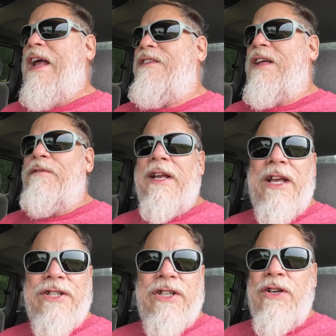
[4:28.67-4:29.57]
that's of an
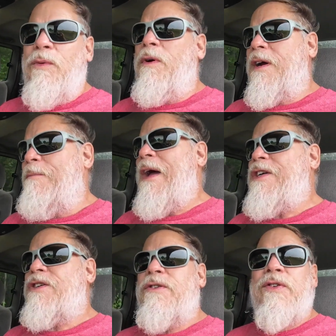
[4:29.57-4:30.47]
issue, we're going to make
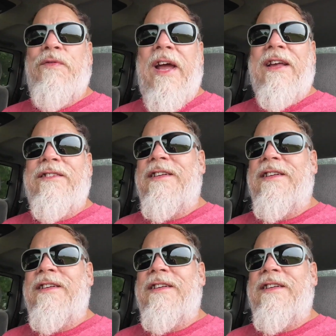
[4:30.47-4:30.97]
sure it's fixed.